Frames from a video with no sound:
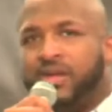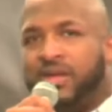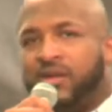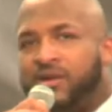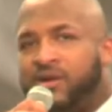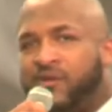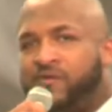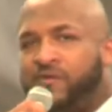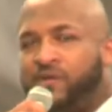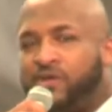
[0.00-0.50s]
you
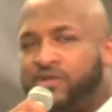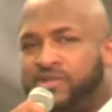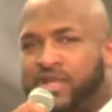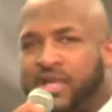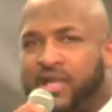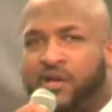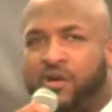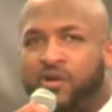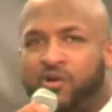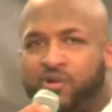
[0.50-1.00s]
know, folks
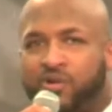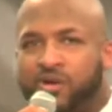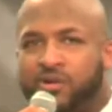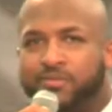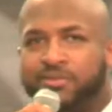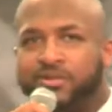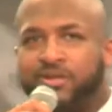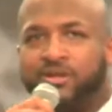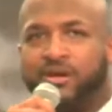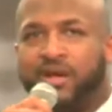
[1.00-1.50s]
like Cory
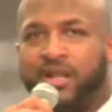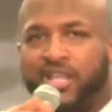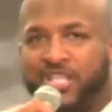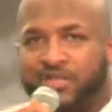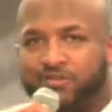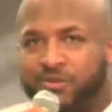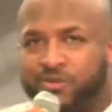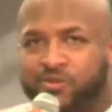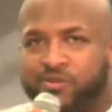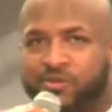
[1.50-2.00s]
Booker,
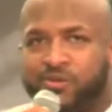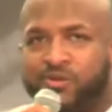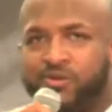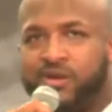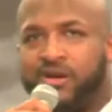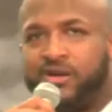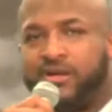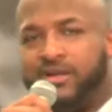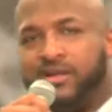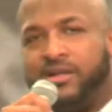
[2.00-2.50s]
Elizabeth
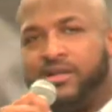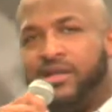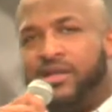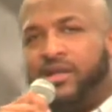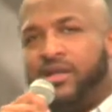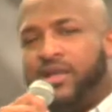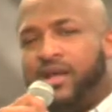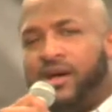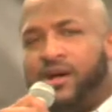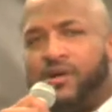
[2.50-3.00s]
Warren, and
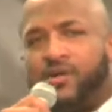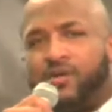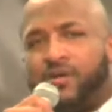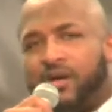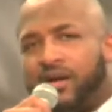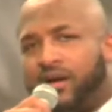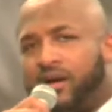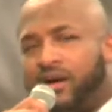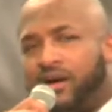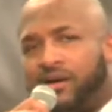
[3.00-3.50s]
uh, uh,
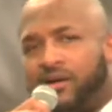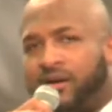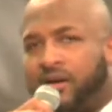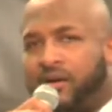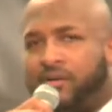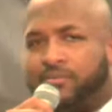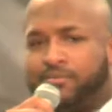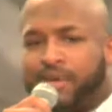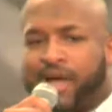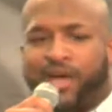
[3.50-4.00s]

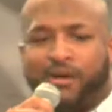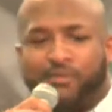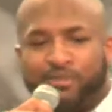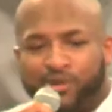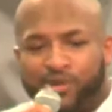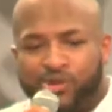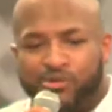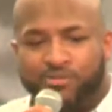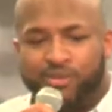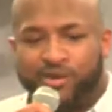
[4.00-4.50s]
uh, uh, Michael
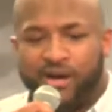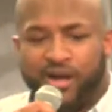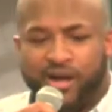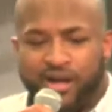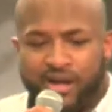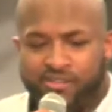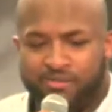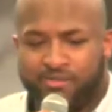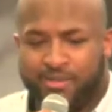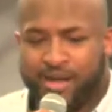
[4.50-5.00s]
Bloomberg,
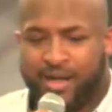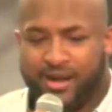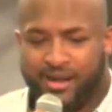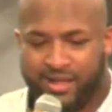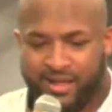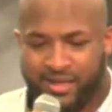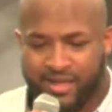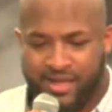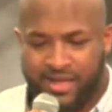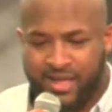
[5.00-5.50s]
and
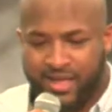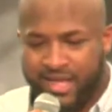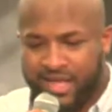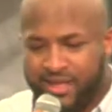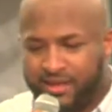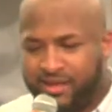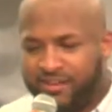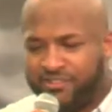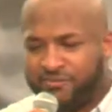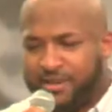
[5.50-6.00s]
everybody.
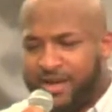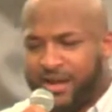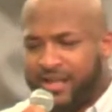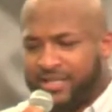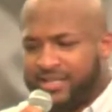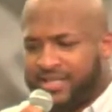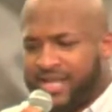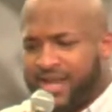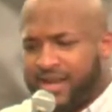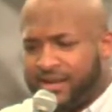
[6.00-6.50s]
It, everybody
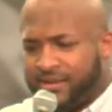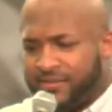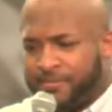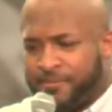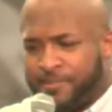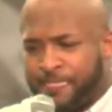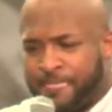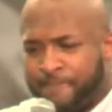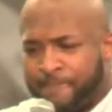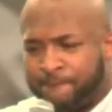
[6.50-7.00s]
kind of,
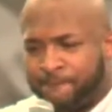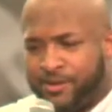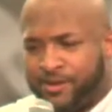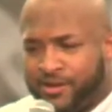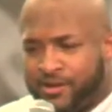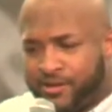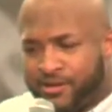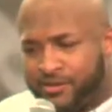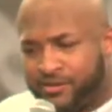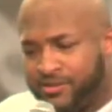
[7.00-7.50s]

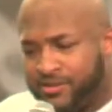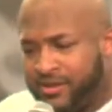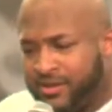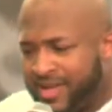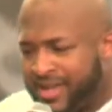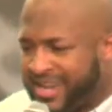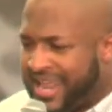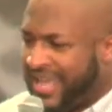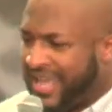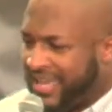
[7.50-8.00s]
you know,
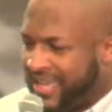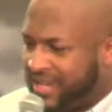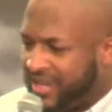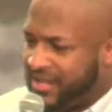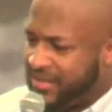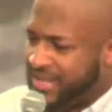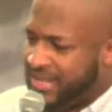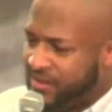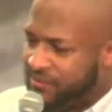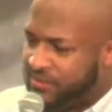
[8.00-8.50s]
and I get
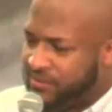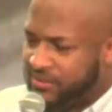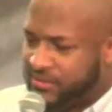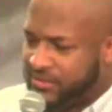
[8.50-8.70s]
it. They were